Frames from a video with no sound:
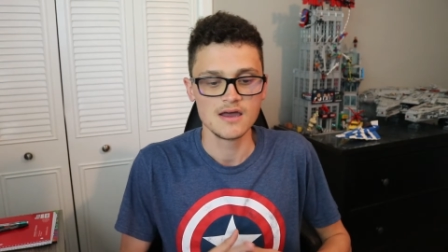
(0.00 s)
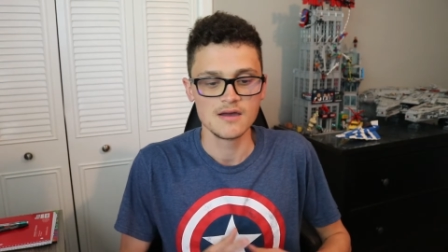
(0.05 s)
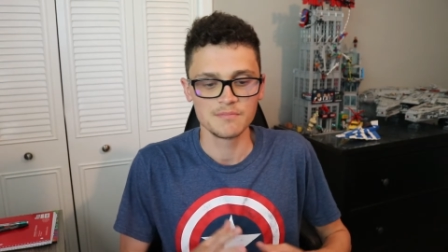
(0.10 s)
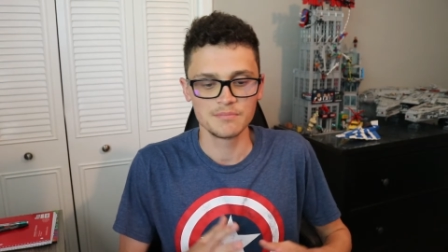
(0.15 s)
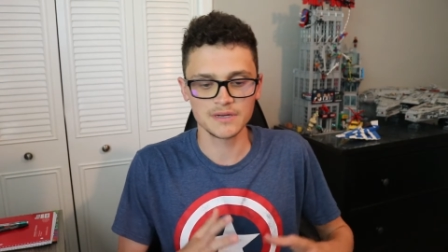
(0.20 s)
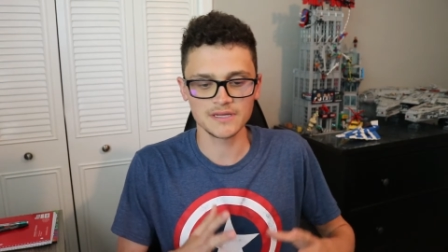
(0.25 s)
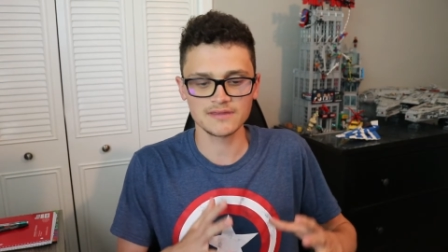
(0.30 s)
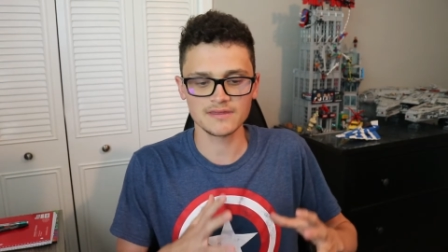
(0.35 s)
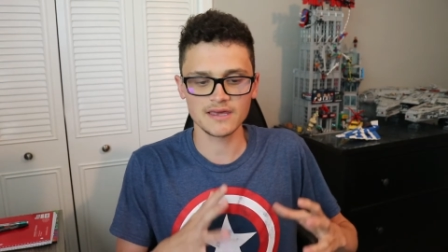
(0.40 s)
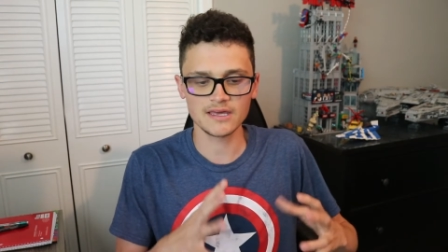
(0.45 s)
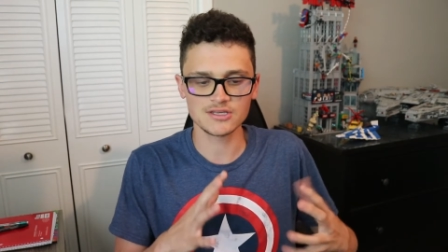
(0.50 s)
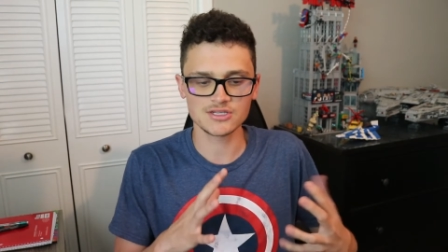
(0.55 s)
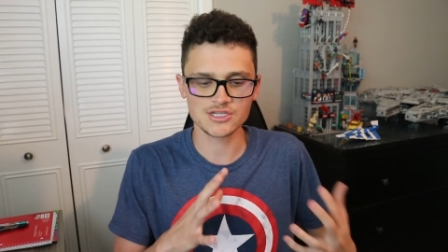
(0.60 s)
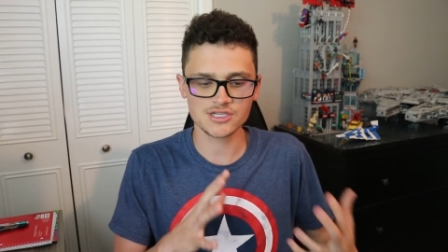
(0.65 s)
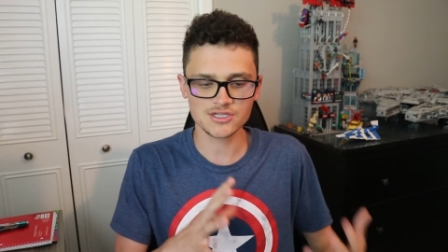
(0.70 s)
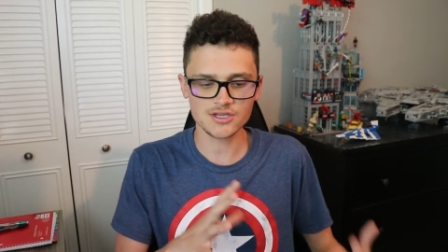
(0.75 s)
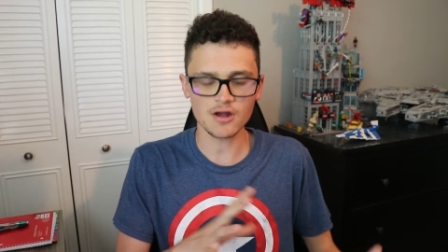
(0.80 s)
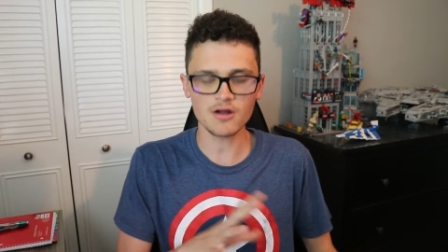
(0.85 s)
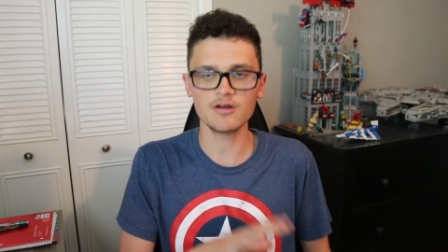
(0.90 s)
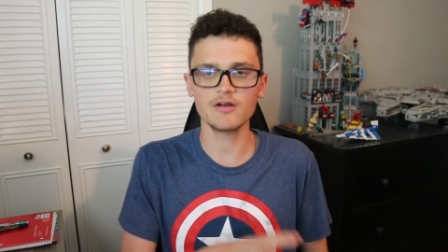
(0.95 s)
but they
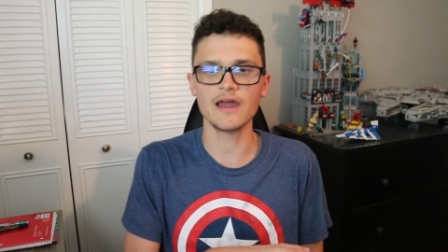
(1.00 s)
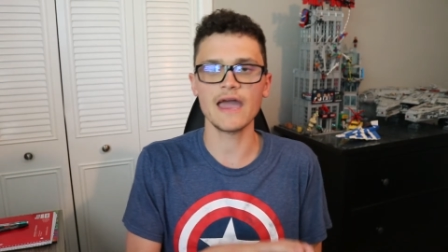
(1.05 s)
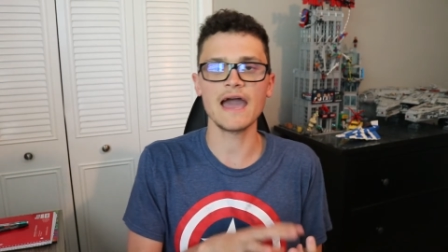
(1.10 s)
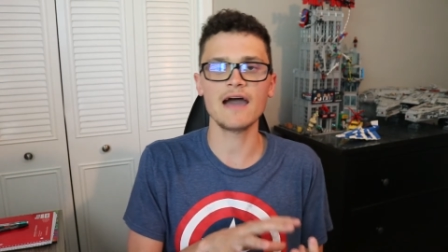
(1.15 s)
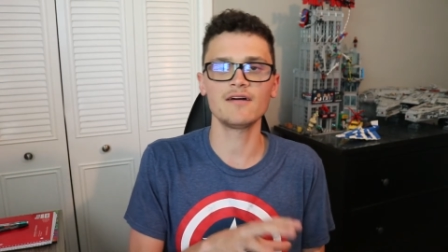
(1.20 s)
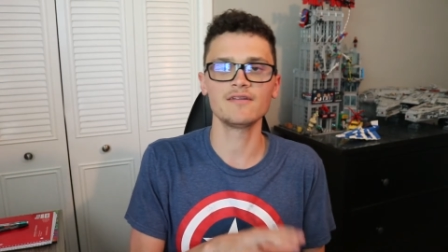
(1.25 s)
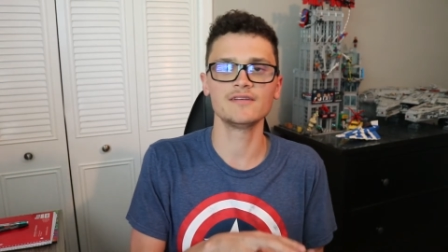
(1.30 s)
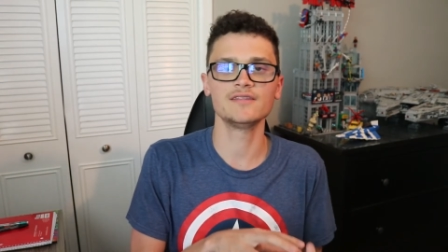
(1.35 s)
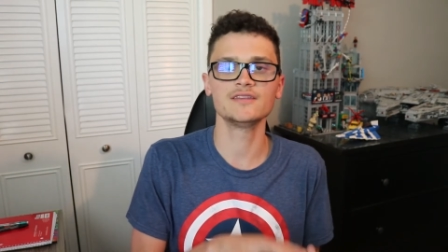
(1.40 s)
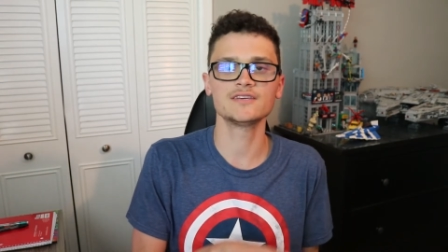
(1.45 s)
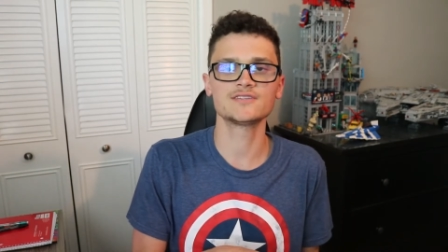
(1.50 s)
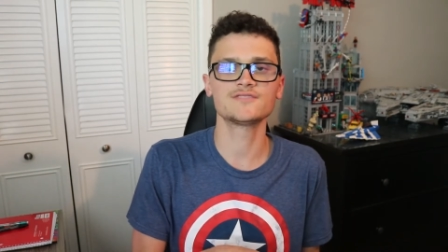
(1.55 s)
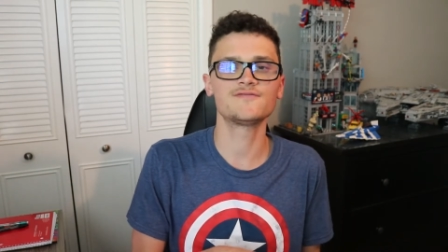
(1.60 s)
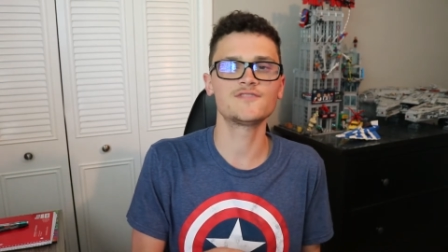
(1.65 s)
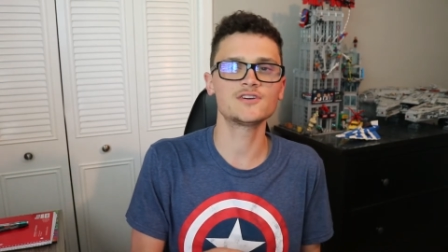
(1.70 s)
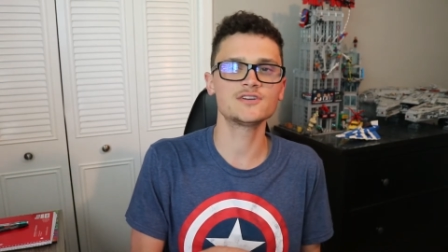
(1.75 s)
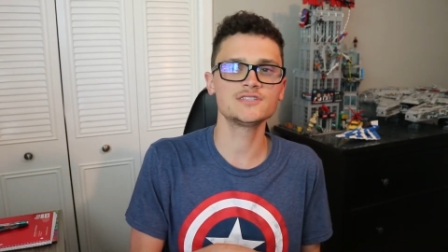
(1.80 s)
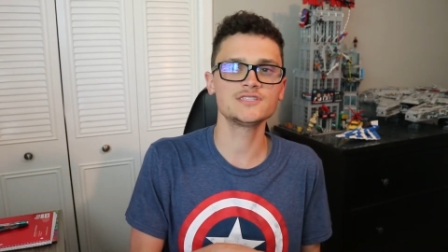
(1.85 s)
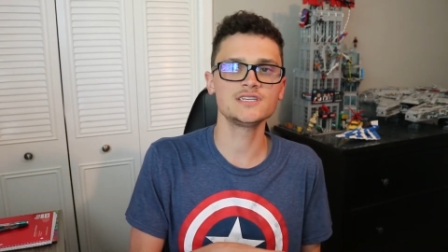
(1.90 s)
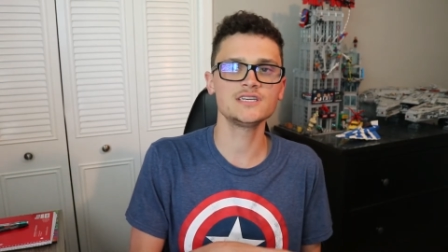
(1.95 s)
start out in this
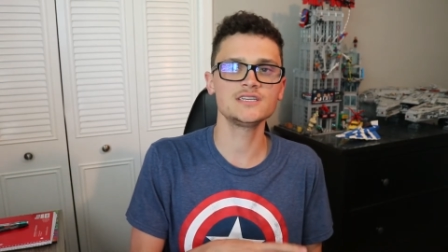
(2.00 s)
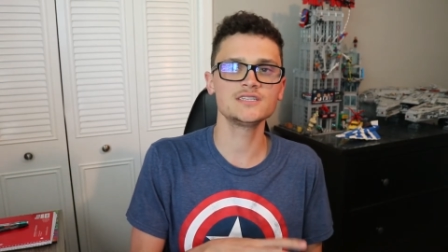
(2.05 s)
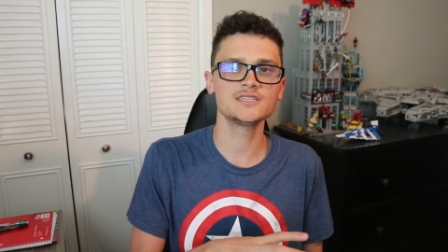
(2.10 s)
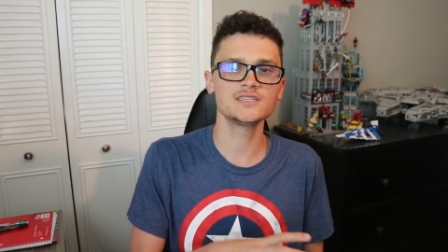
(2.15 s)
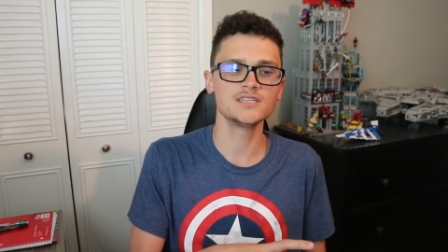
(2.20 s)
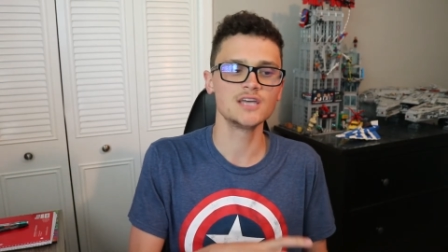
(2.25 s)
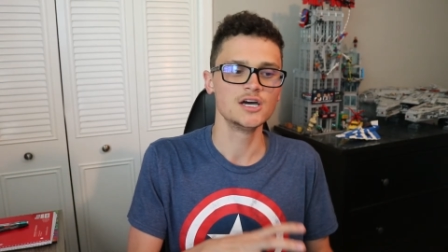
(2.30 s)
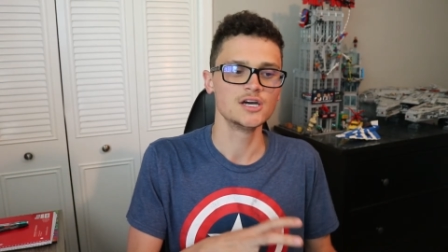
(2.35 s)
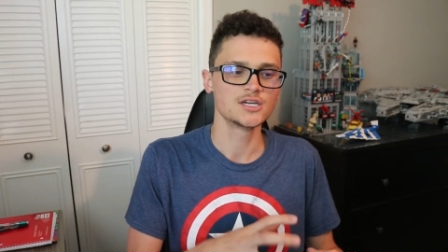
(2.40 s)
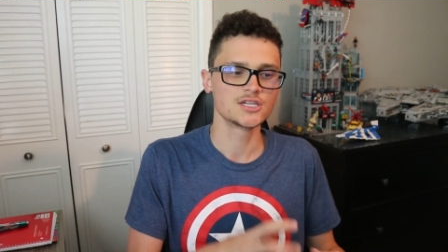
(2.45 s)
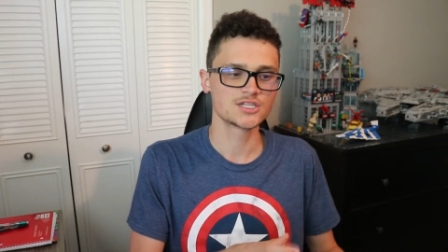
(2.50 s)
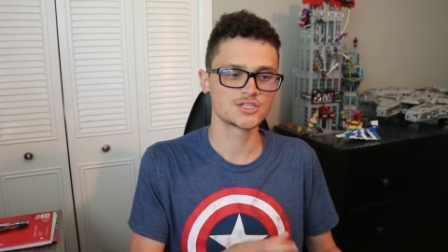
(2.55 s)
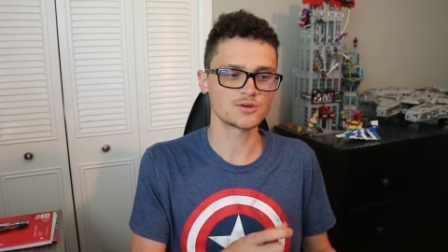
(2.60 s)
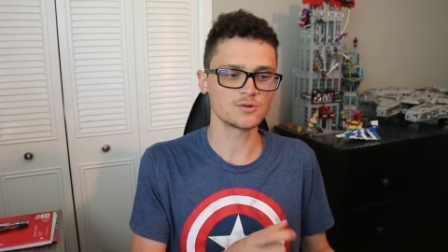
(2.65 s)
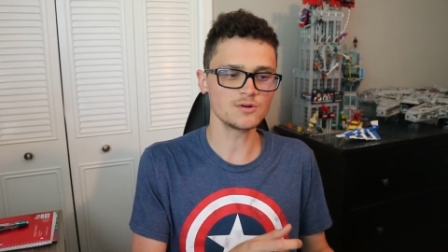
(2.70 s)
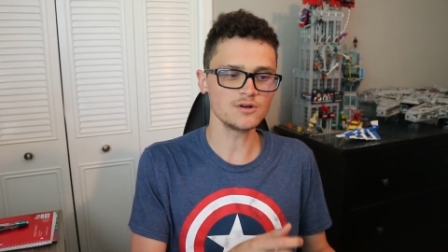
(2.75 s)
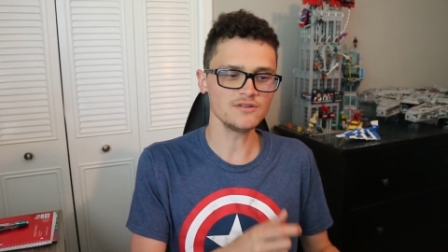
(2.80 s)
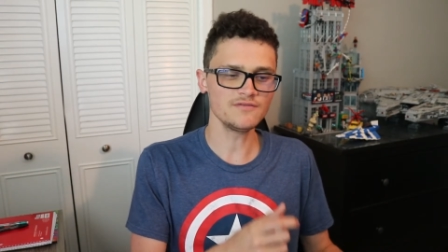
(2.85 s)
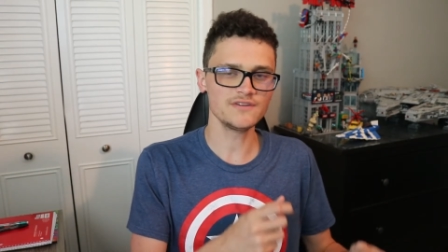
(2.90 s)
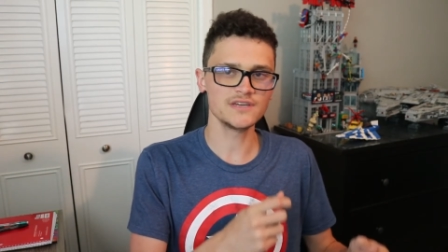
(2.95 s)
first season
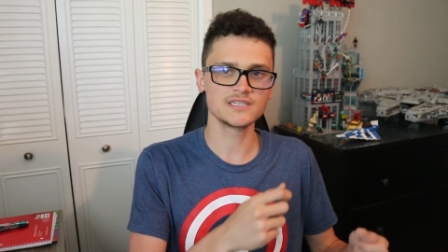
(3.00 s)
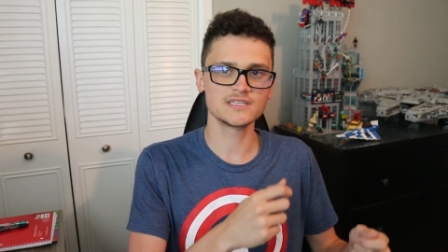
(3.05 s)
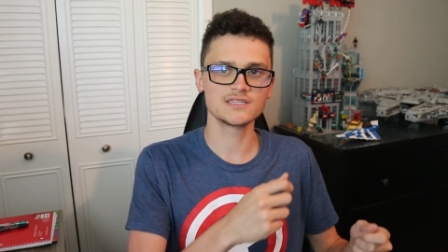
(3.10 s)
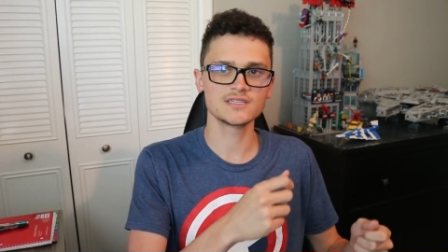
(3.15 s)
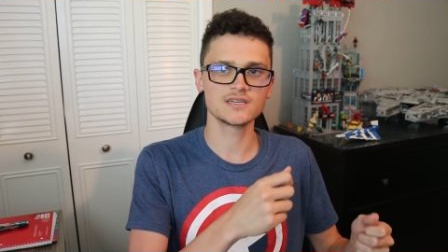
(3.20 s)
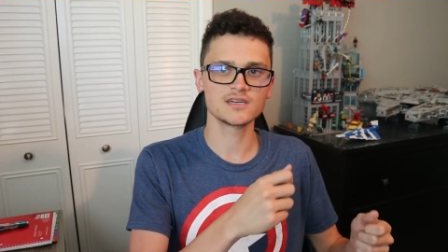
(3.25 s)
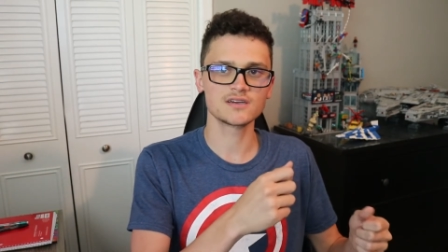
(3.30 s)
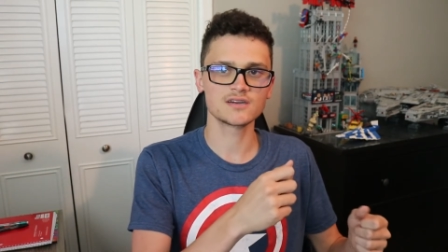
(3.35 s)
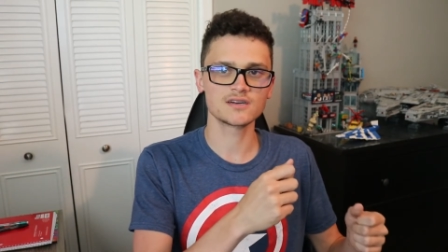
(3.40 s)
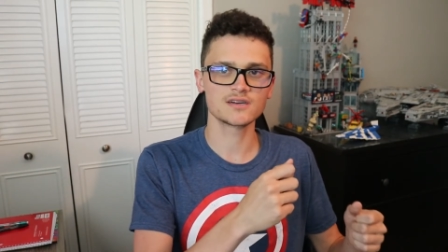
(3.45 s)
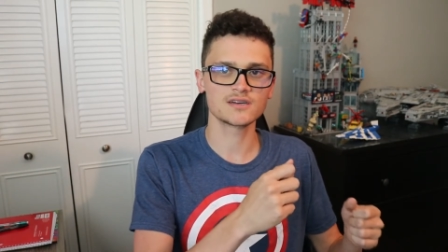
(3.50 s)
sort of as